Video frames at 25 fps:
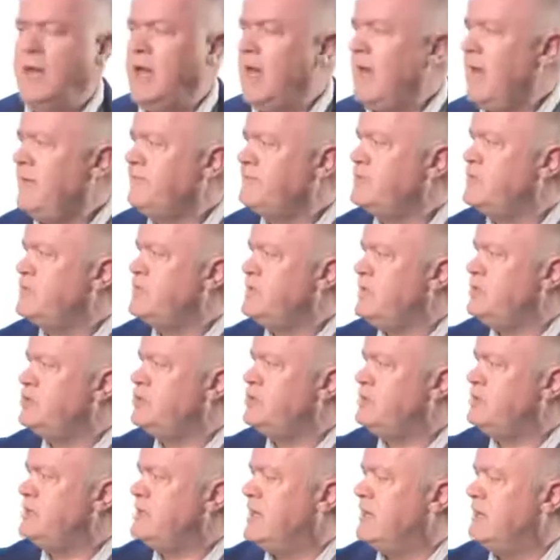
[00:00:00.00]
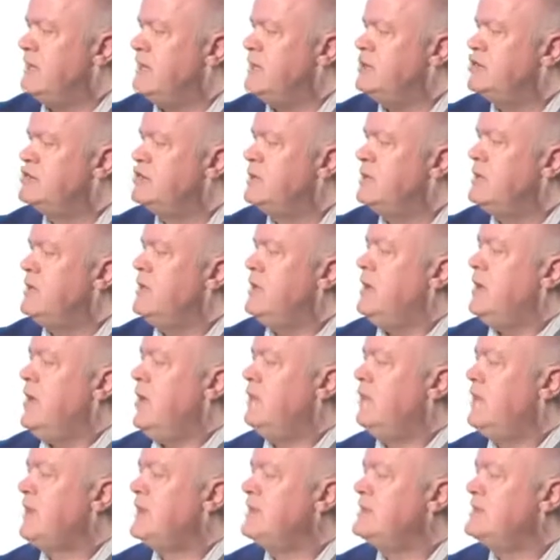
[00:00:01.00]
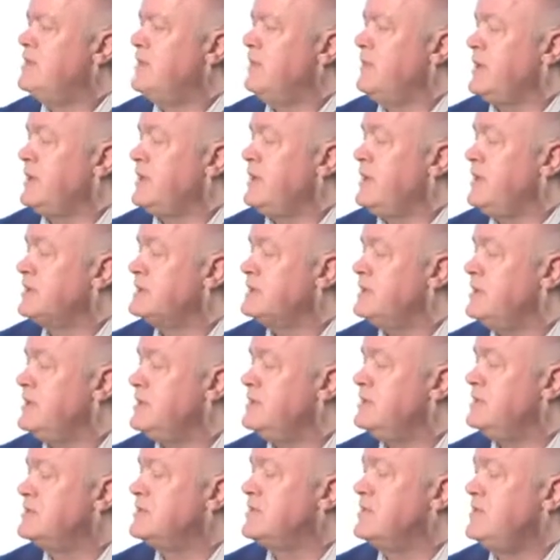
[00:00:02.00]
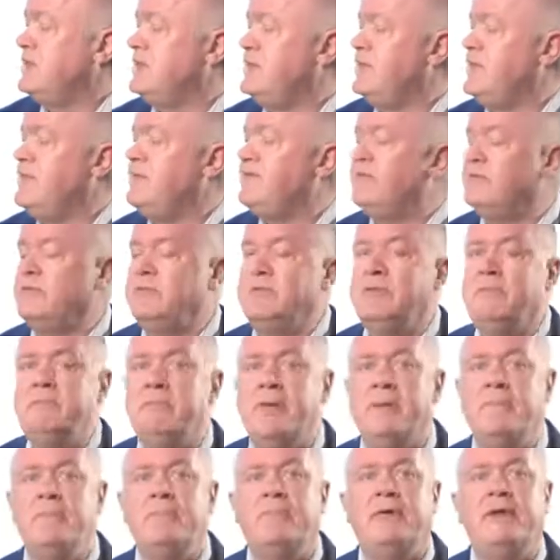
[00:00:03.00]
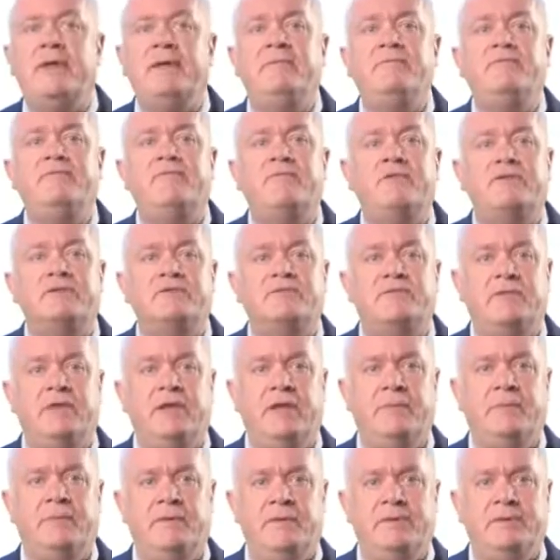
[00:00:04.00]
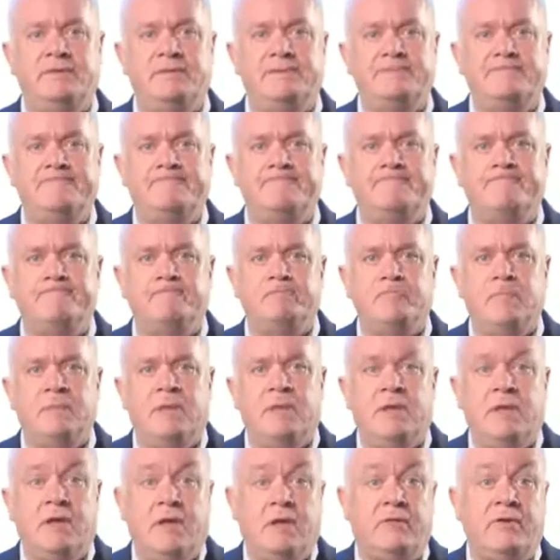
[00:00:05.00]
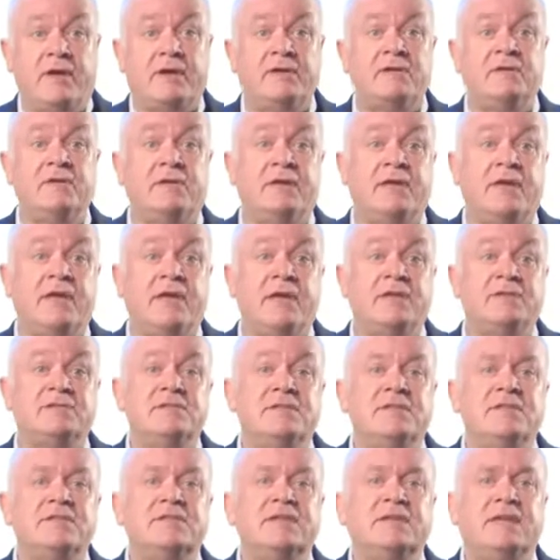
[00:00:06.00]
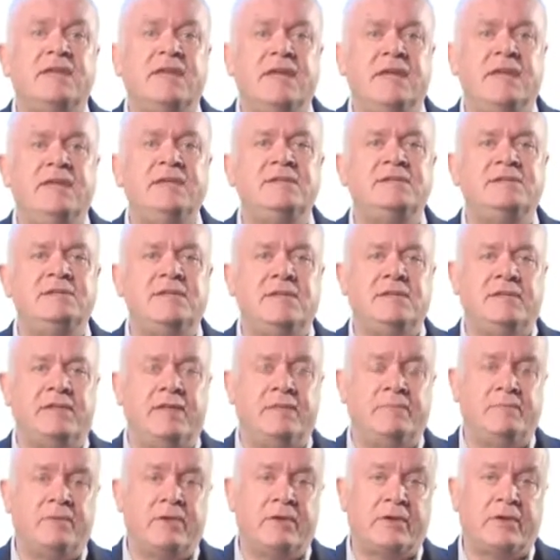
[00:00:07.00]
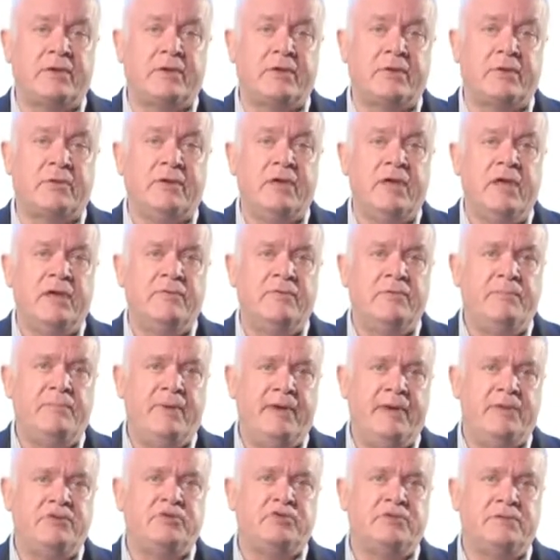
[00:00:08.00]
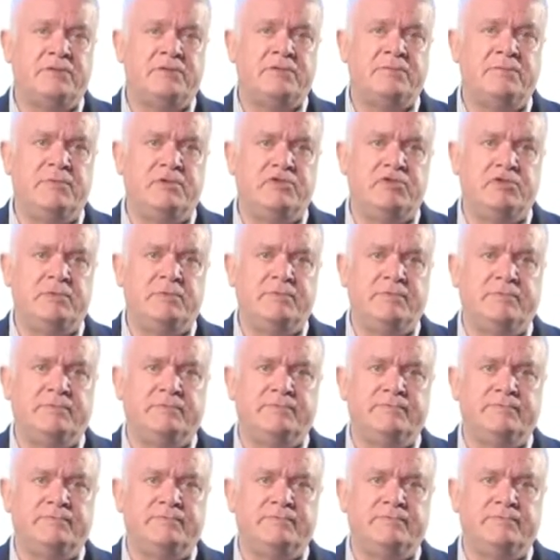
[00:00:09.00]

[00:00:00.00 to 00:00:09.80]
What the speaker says: After tissue damage, arachidonic acid is cleaved from the membrane phospholipids. Arachidonic acid is a key signaling molecule for pain transmission.